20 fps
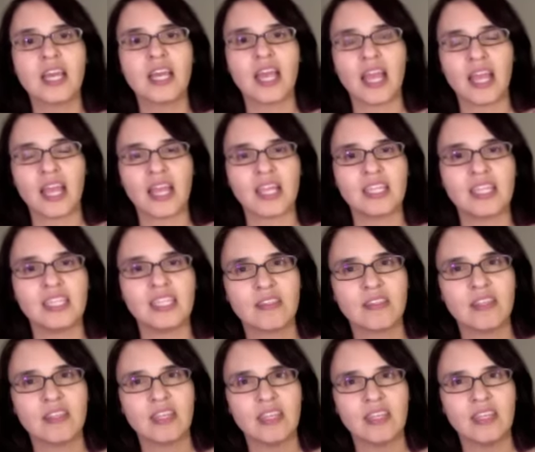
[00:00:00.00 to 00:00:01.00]
And
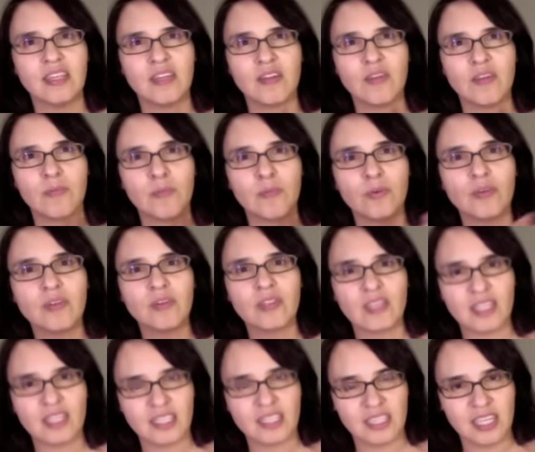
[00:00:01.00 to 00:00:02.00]
the
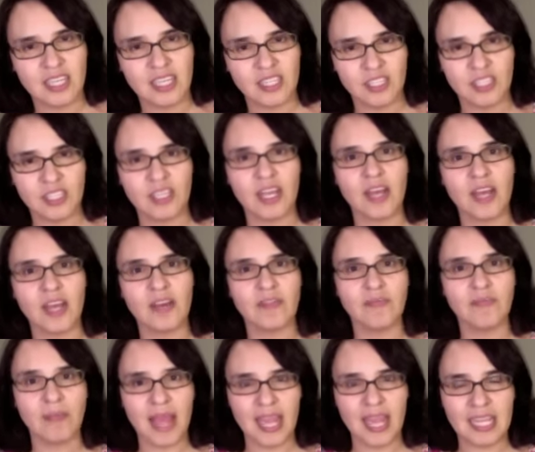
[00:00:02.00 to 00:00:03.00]
brutalization of
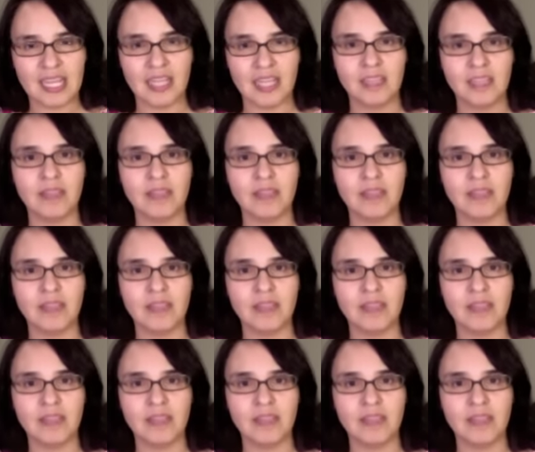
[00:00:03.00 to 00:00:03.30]
Maggie,